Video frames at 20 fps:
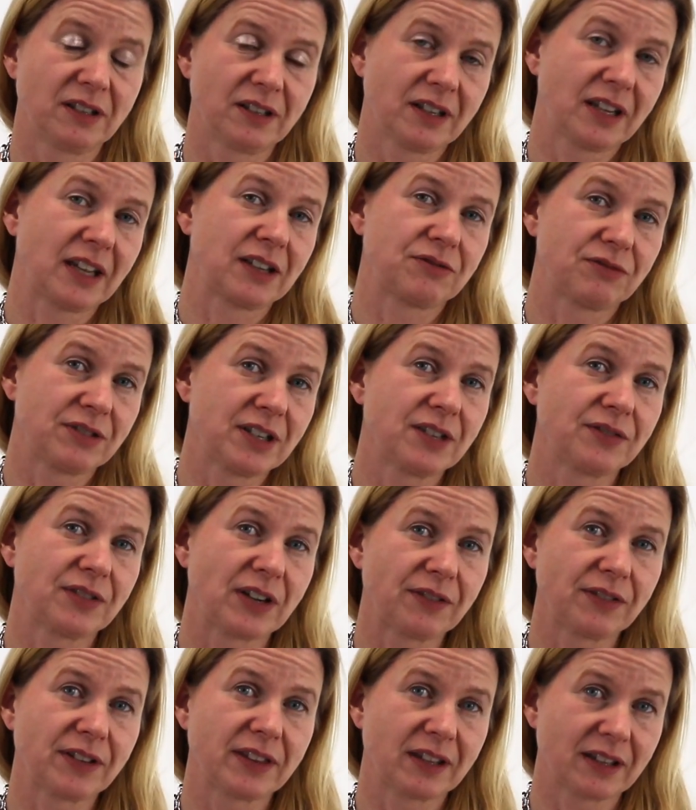get rid of
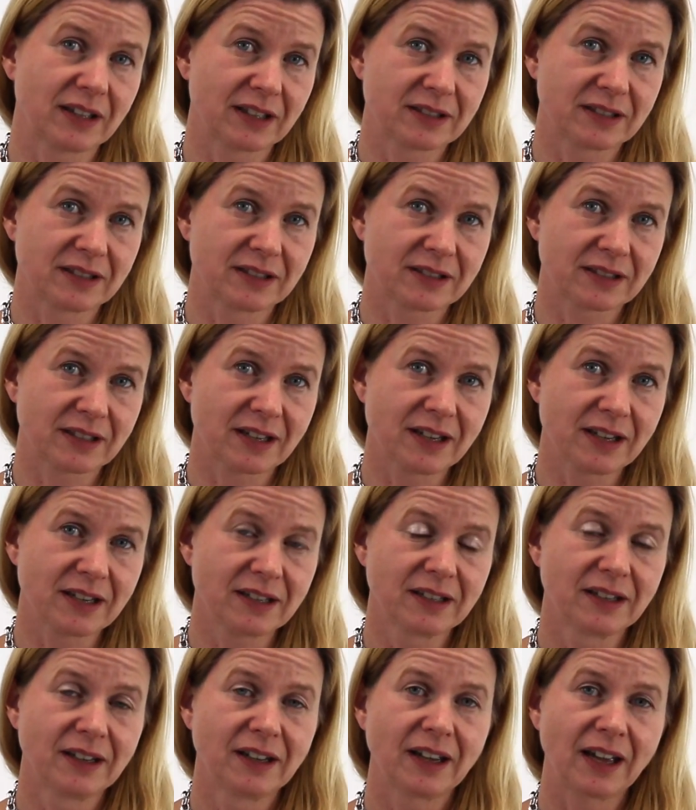everything that's inside,
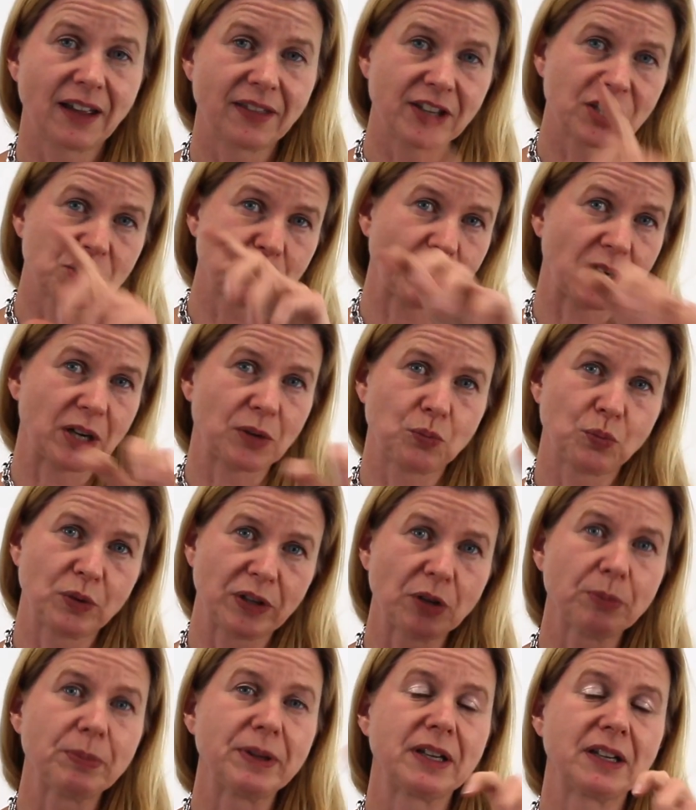and this part
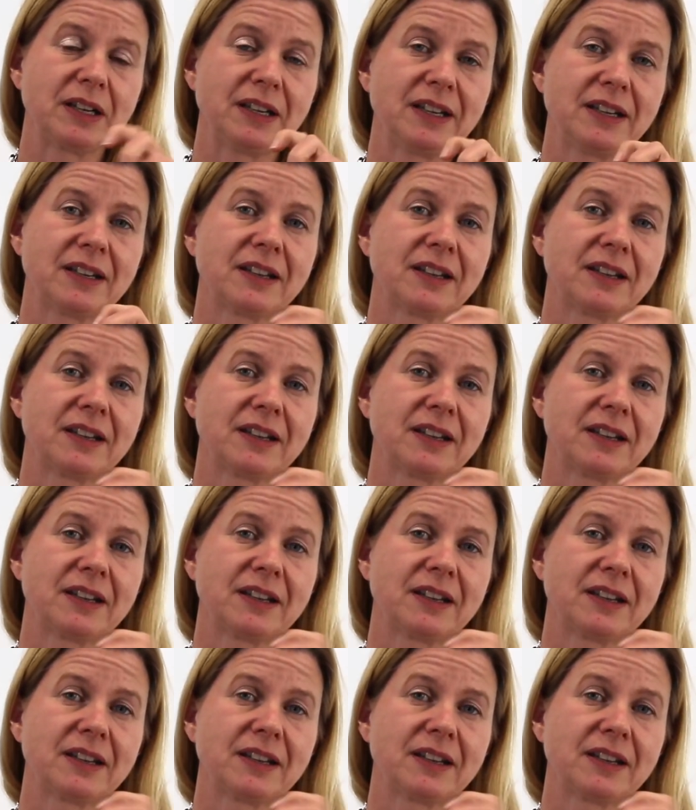will be clean.